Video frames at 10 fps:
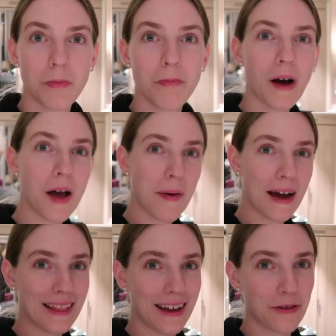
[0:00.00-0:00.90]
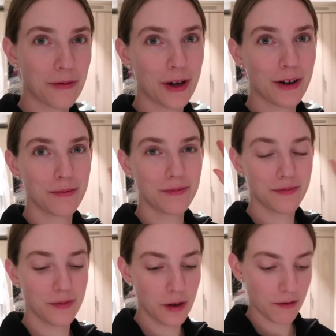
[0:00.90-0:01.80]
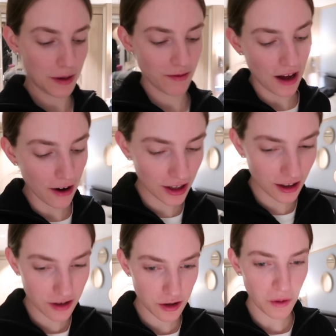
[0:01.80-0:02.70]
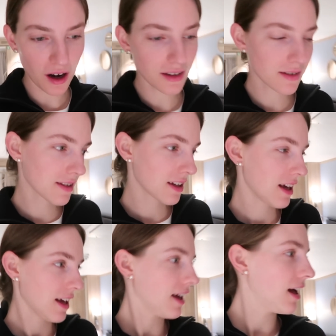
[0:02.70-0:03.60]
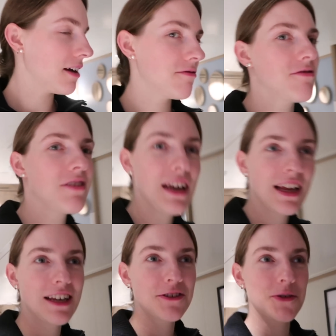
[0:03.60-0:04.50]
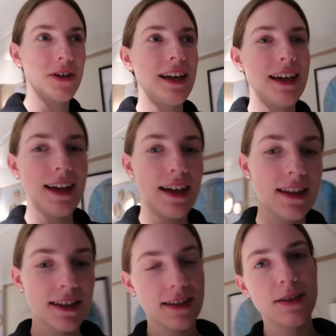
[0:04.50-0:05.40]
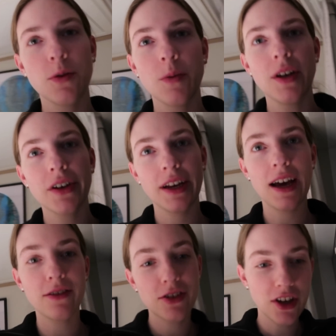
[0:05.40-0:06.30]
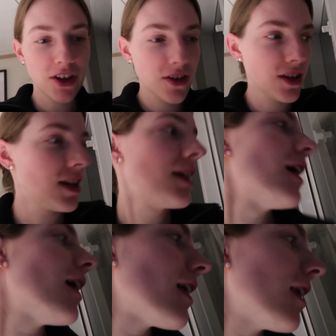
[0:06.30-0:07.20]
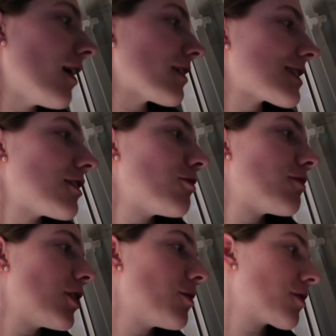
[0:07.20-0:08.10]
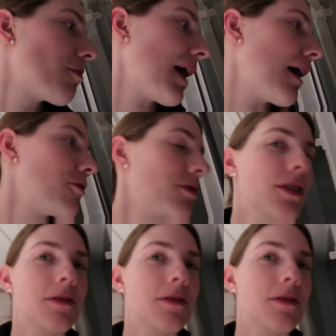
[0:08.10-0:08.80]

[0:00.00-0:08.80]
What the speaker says: Bye bye little room. You have been very good to us. I've really enjoyed it. And this is what we're looking out to. Our last little view of the balc.